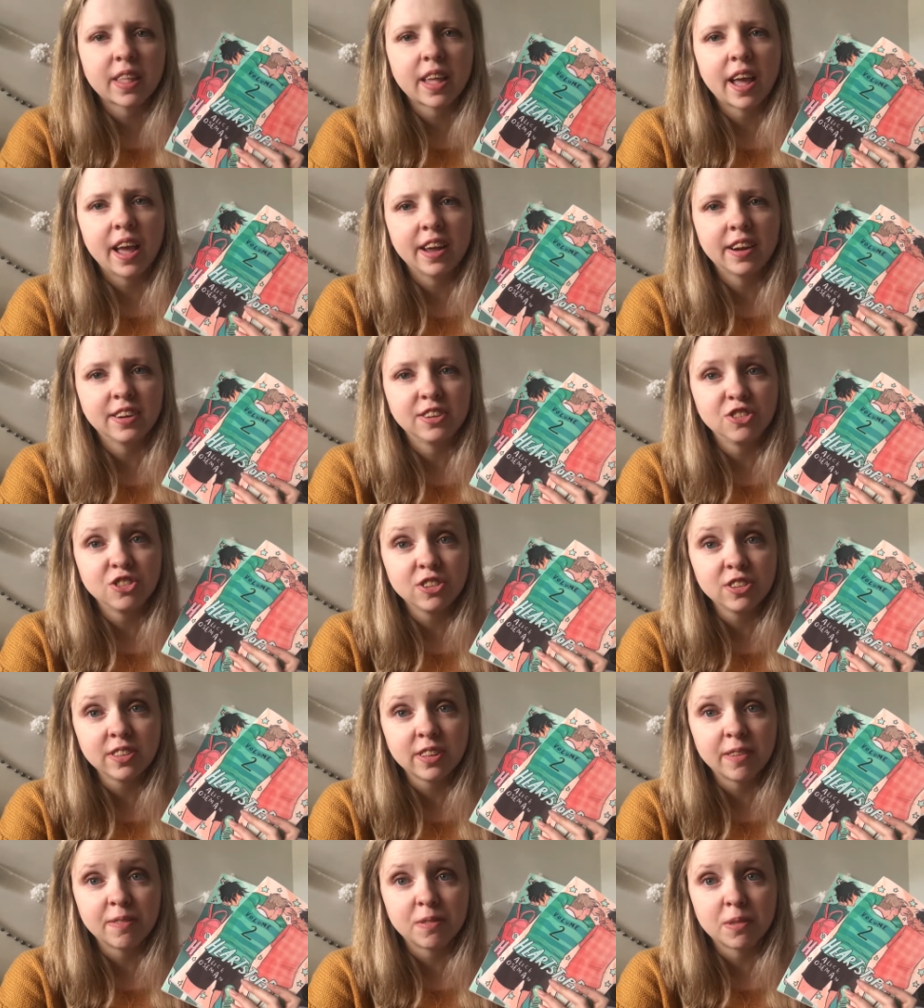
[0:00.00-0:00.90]
and I
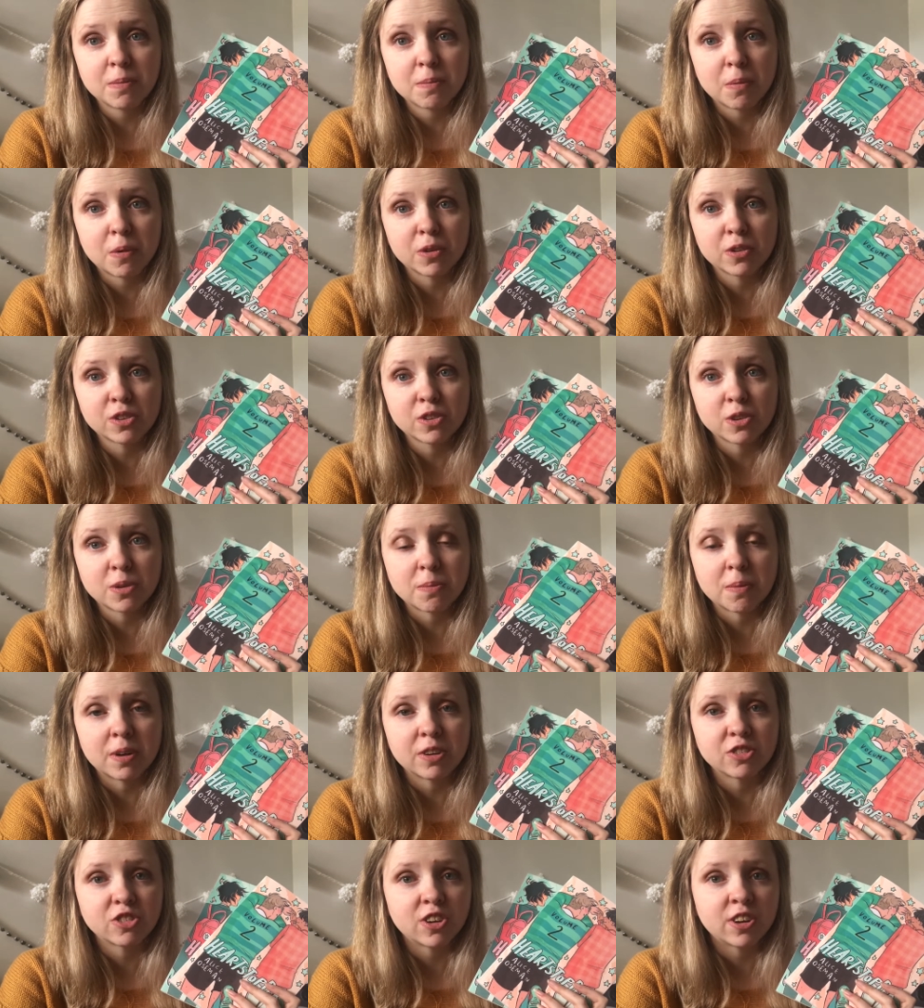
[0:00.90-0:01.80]
just love them both so
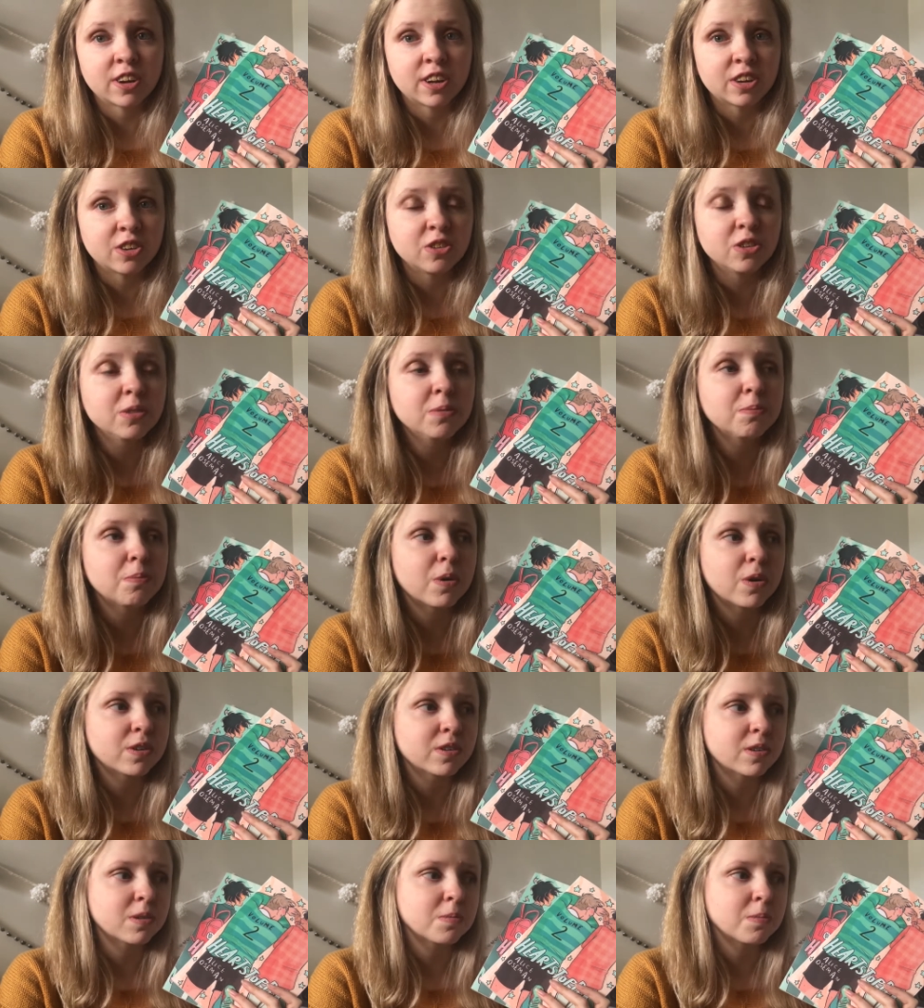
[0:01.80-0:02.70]
much, and I couldn't
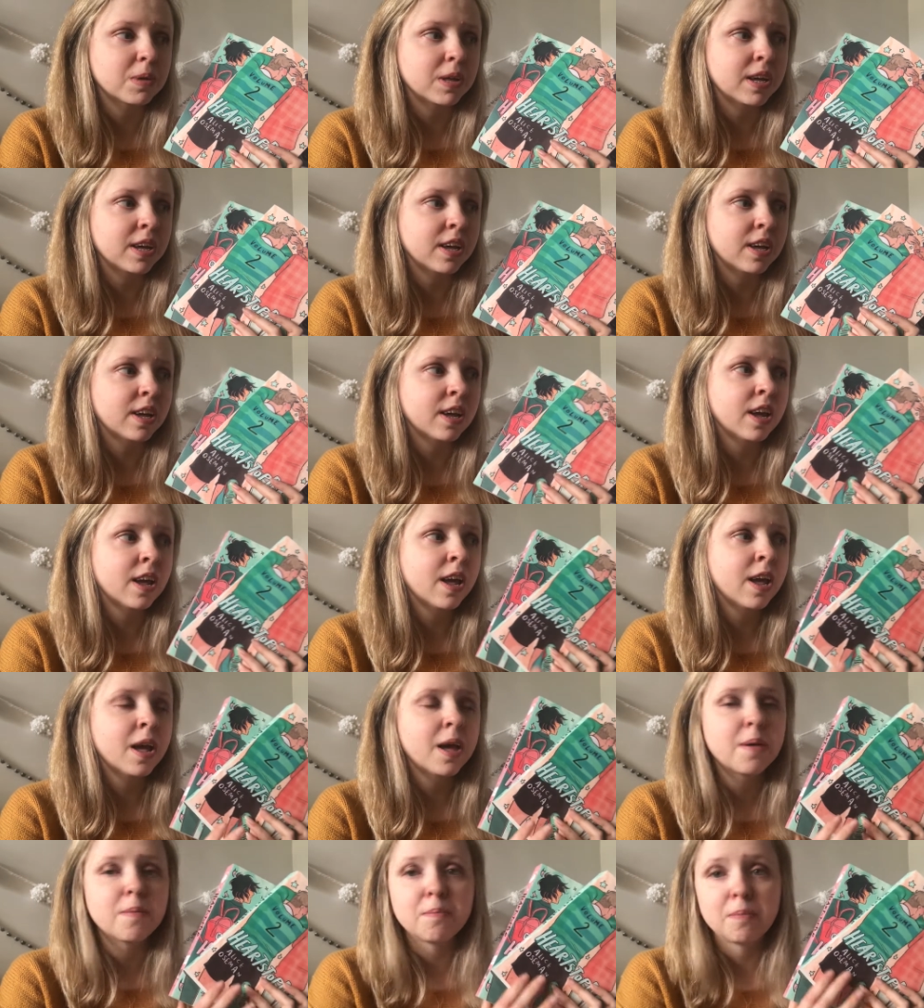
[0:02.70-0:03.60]
possibly
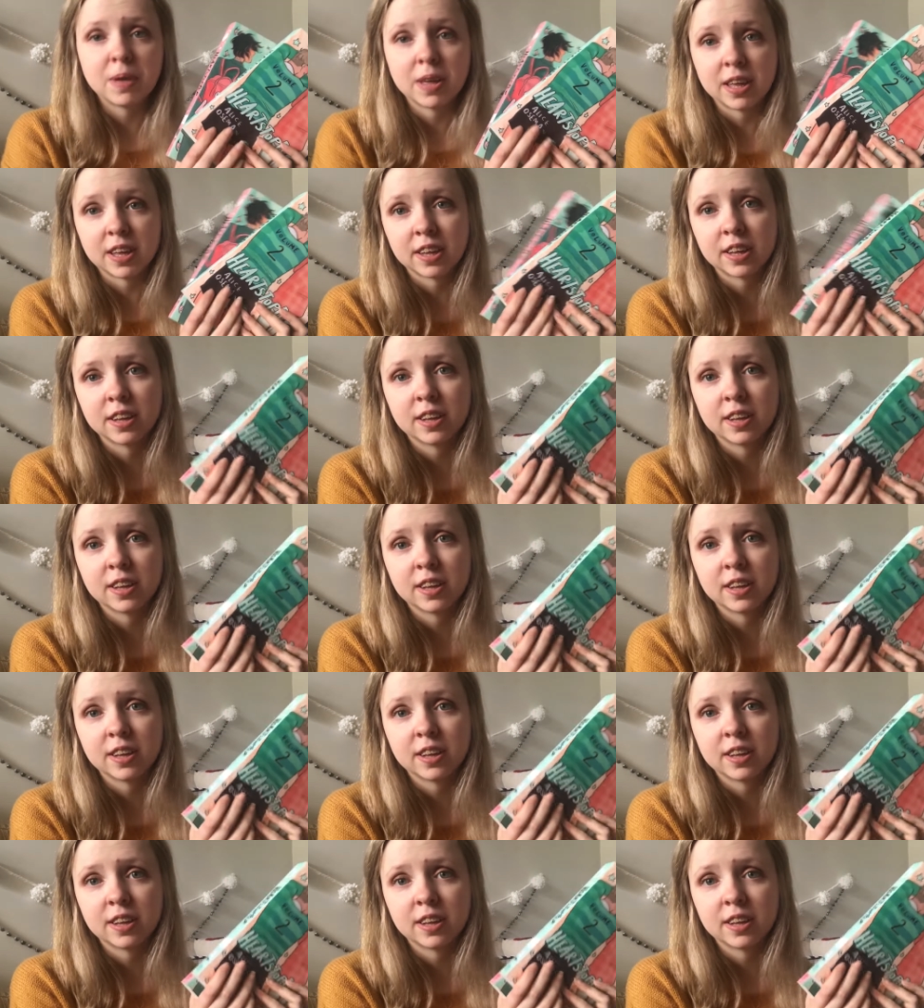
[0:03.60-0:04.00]
pick